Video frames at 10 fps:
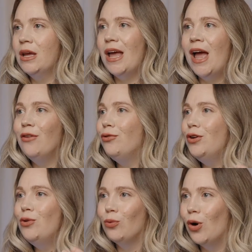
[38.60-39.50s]

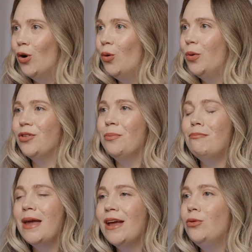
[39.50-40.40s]
Every row was a
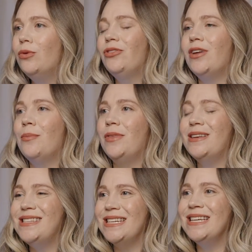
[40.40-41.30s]
manual step
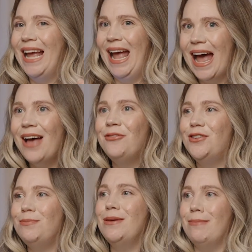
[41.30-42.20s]
that didn't have to
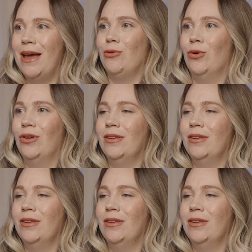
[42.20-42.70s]
be manual.